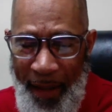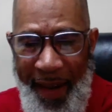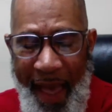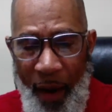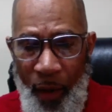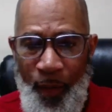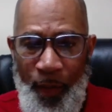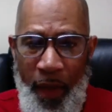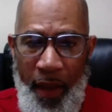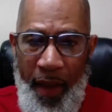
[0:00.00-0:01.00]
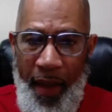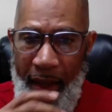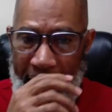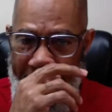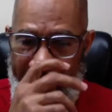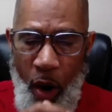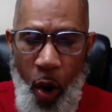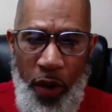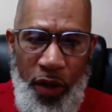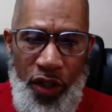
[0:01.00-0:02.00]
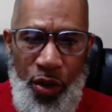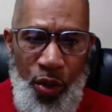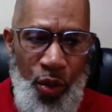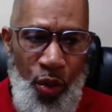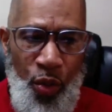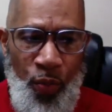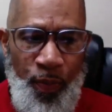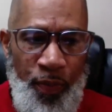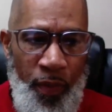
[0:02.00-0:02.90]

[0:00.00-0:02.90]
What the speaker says: Now, in order to